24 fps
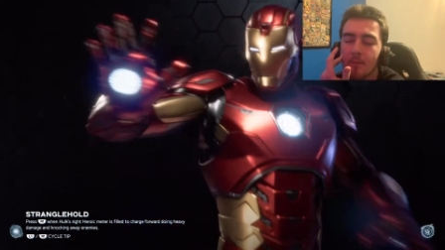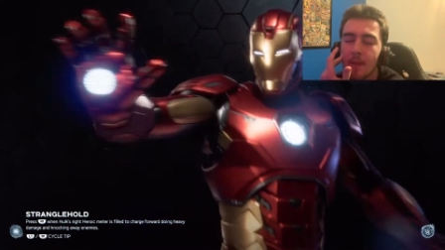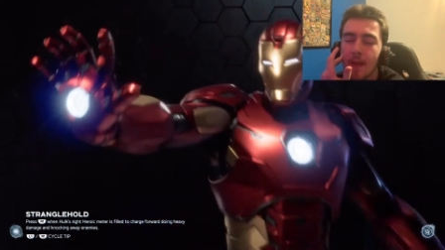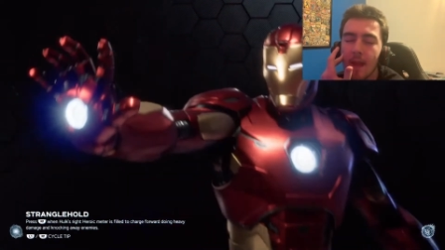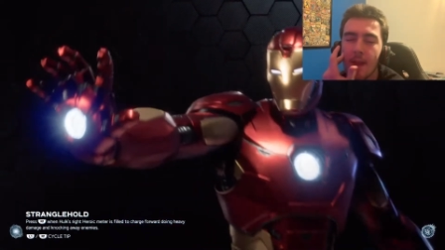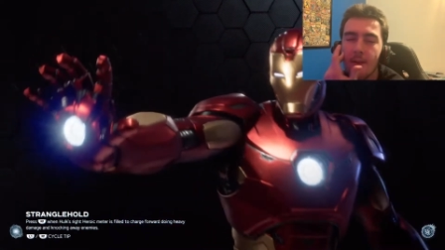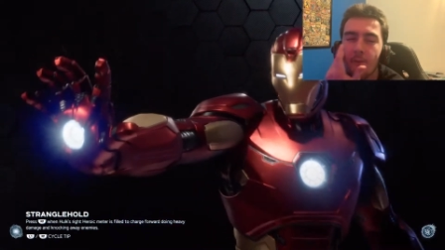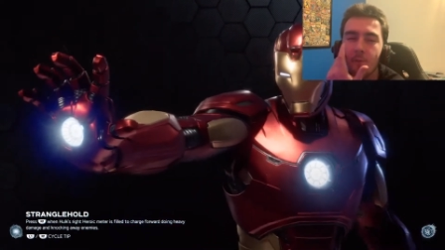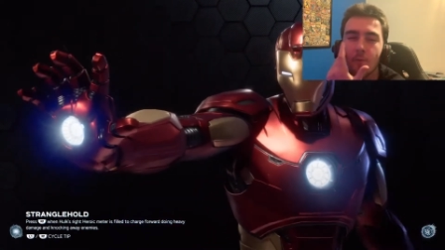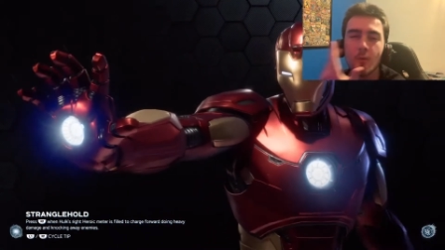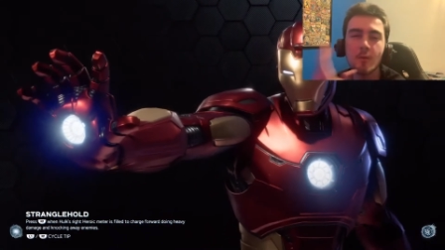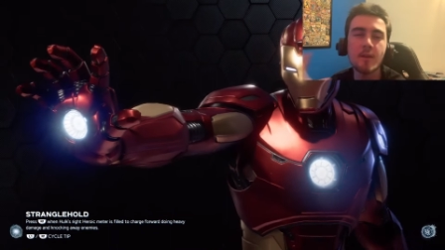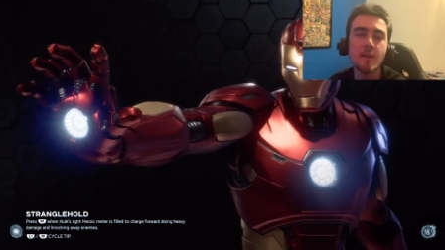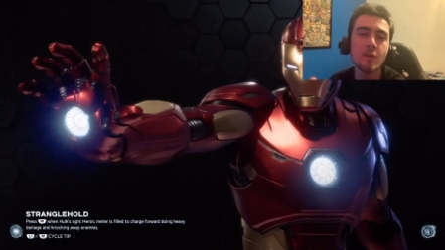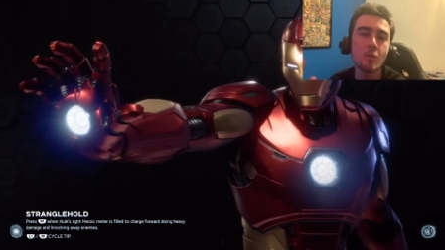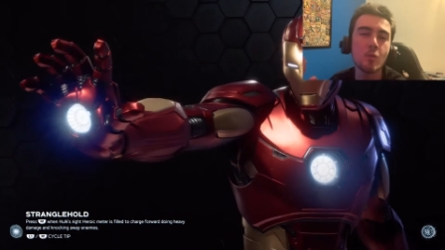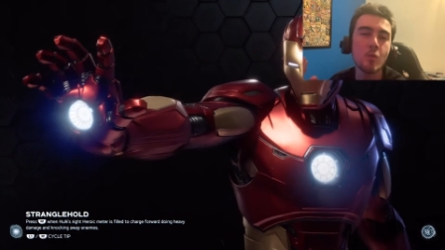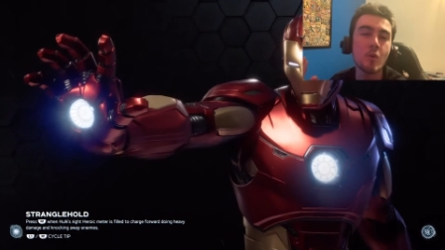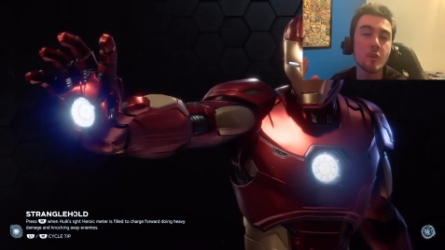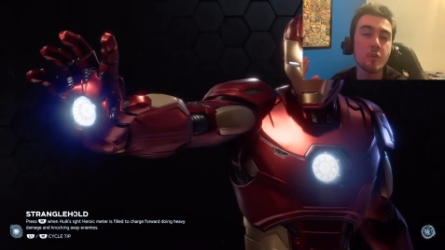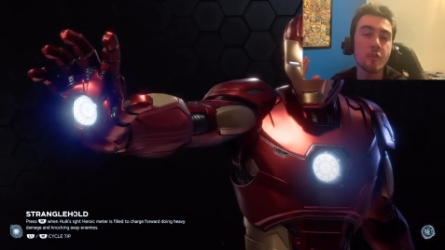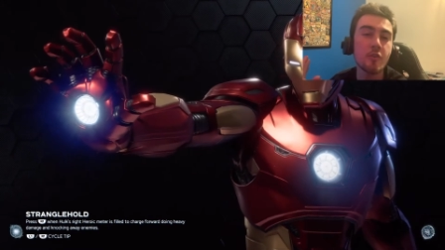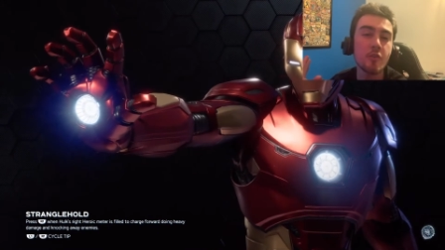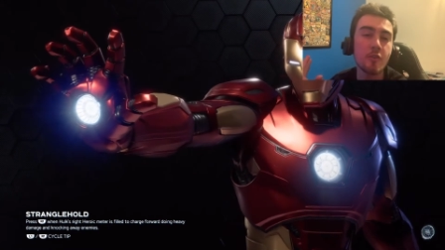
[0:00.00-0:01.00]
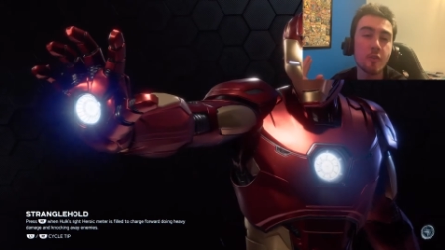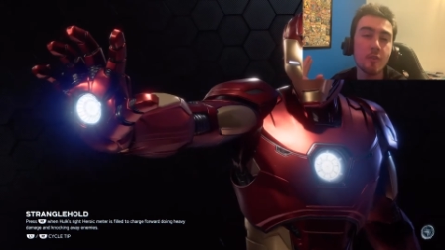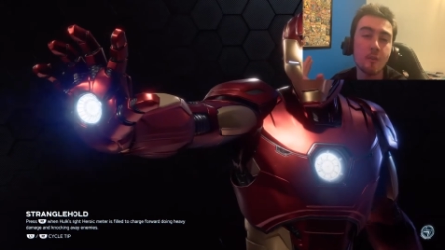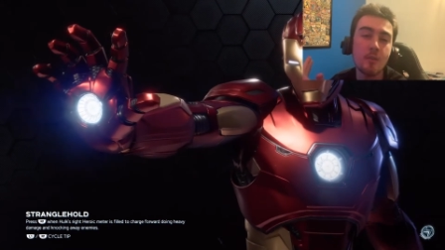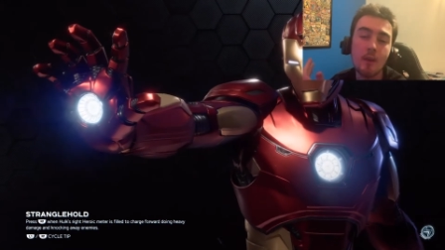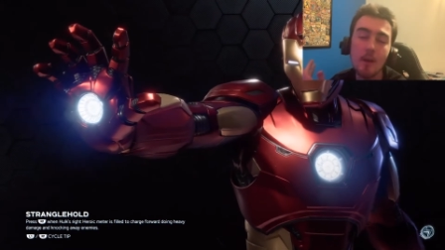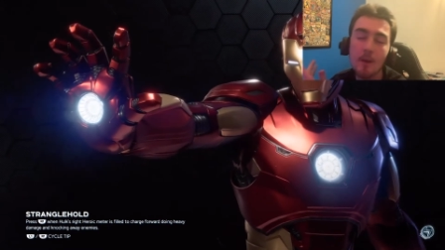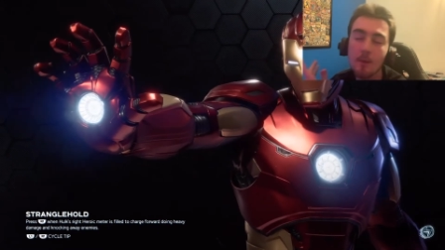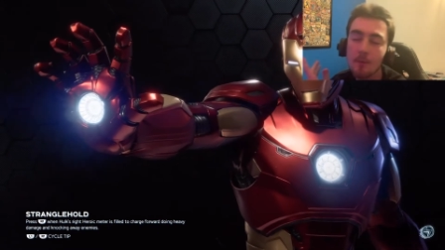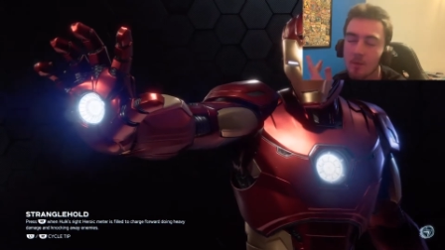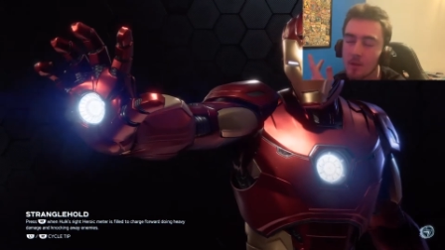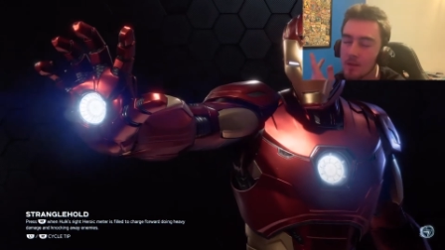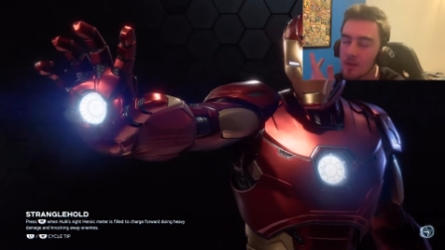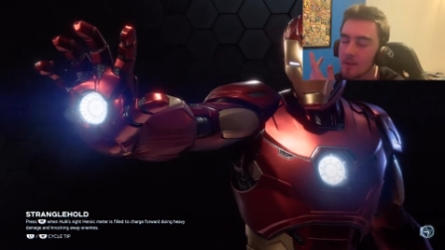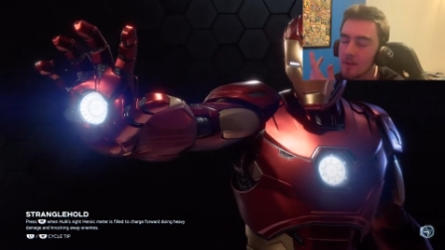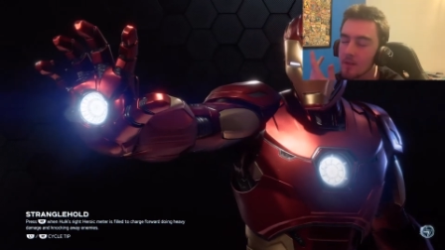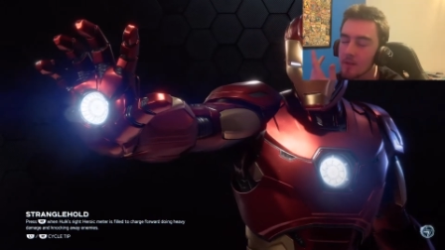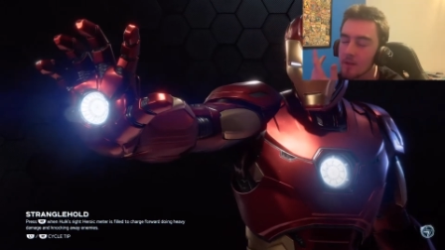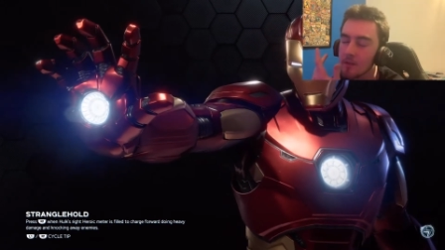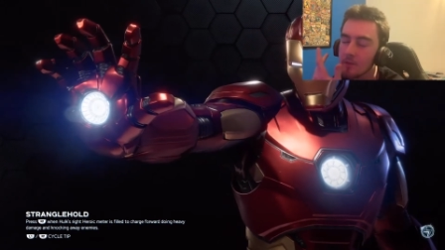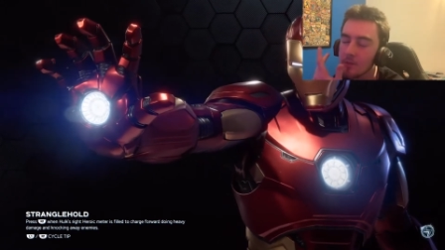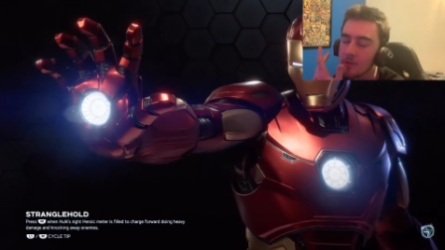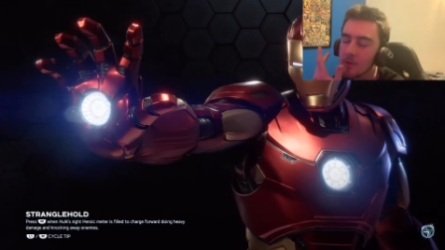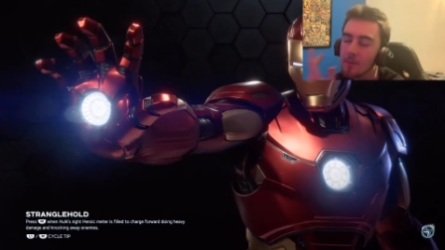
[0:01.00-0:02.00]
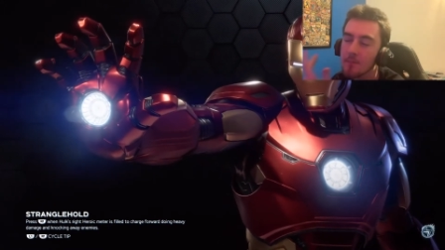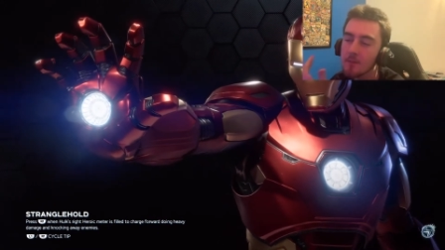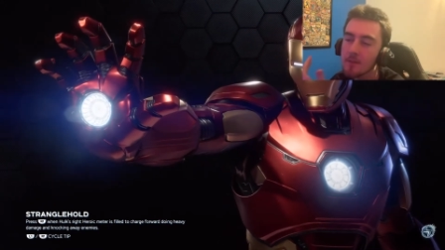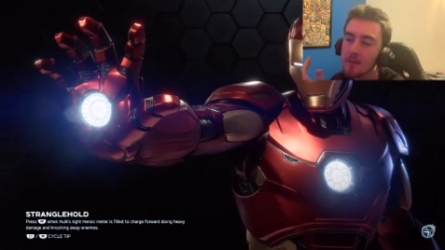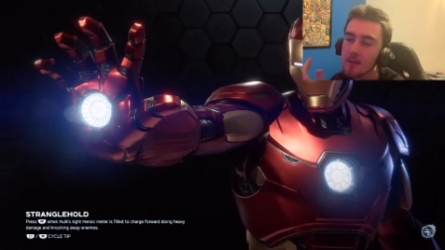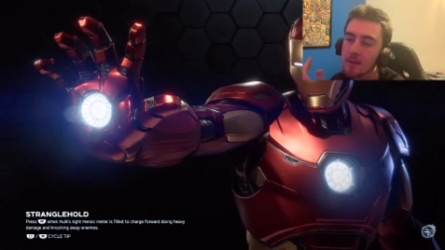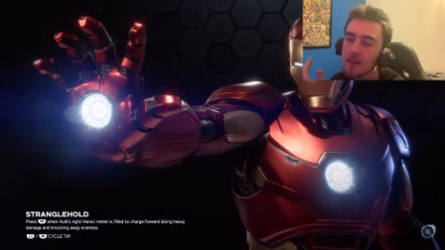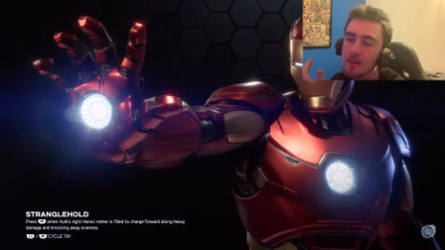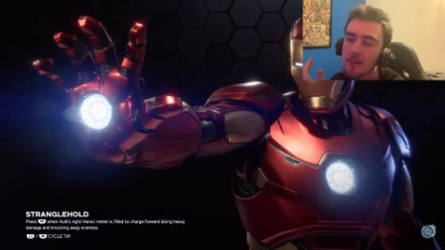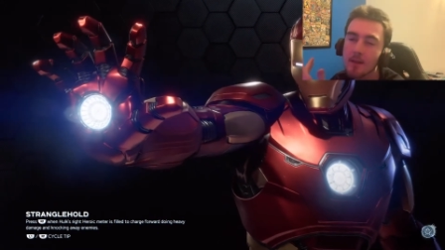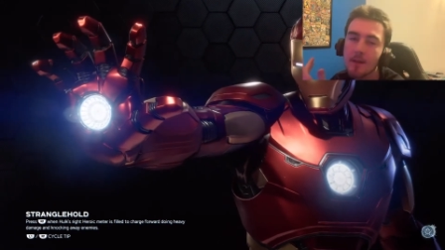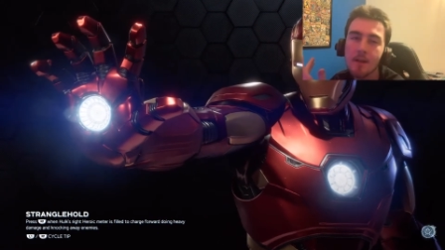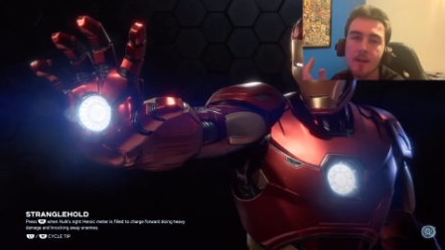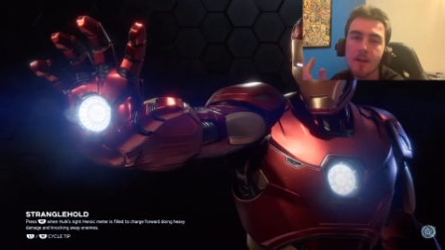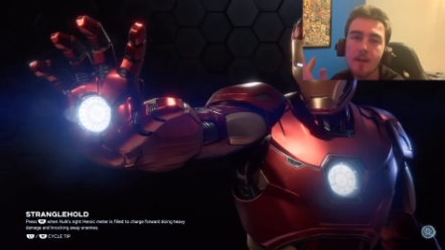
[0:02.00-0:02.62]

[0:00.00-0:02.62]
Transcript: Everyone that's watching, I'm trying to tell something.